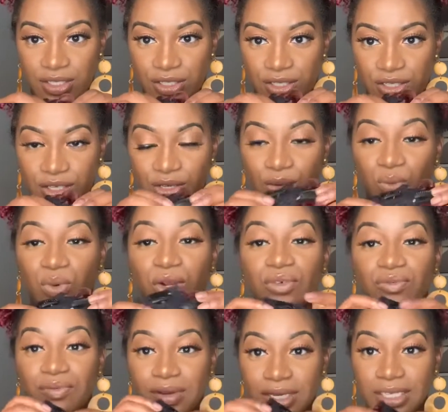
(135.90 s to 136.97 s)
two. We're
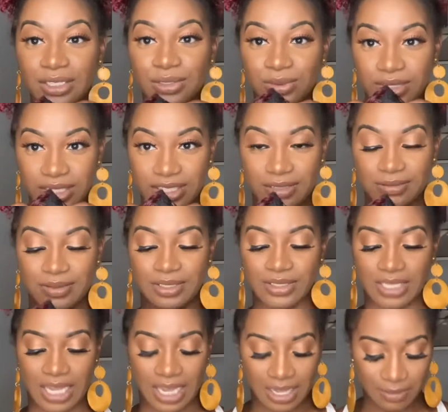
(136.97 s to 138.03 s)
really doing this in real
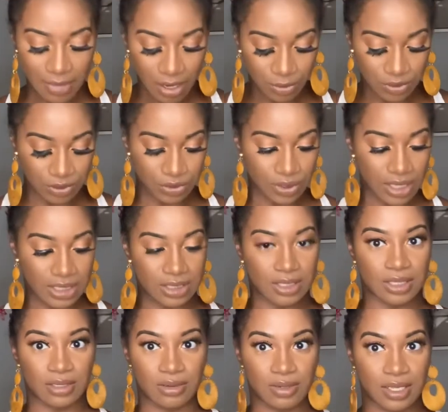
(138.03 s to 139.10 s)
time. I want you guys
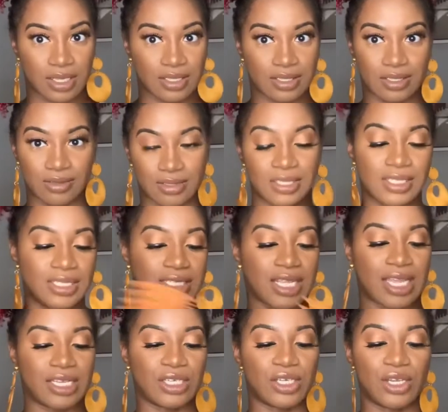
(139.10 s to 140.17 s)
to know that. So this is
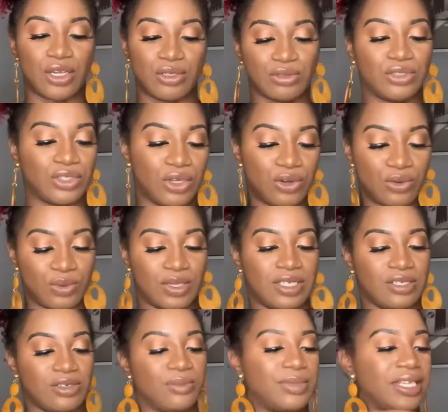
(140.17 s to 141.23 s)
like no joke what
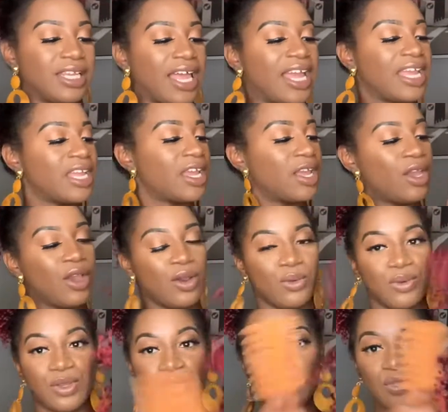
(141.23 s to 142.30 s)
it'll be like
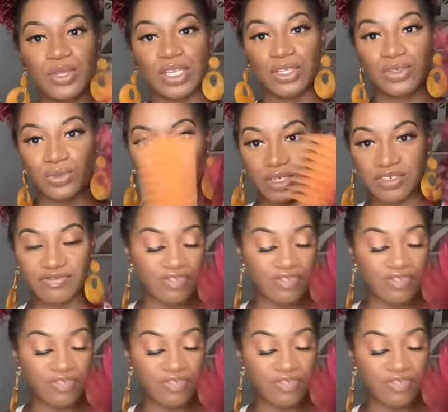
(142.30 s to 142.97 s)
when you get yours